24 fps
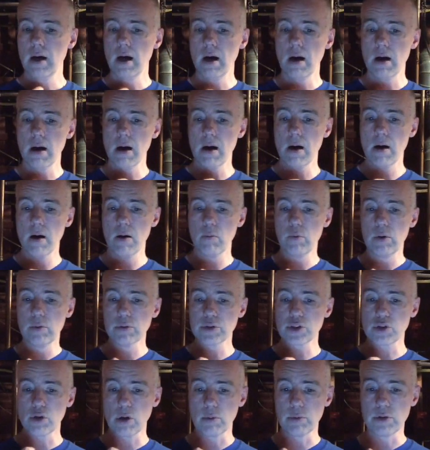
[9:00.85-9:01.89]
We
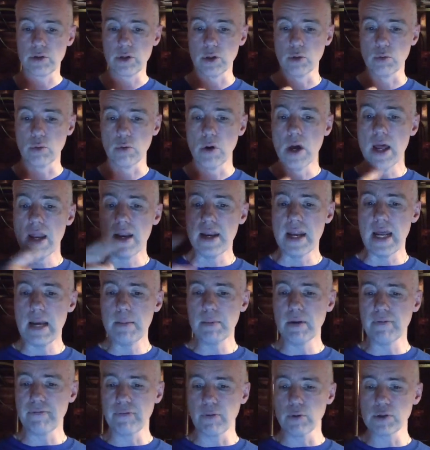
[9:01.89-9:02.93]
will start with you.
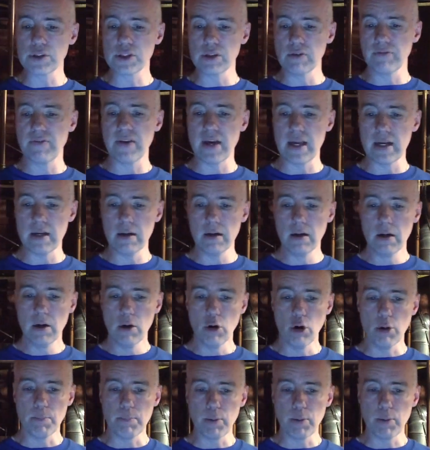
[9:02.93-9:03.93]
Name the first event or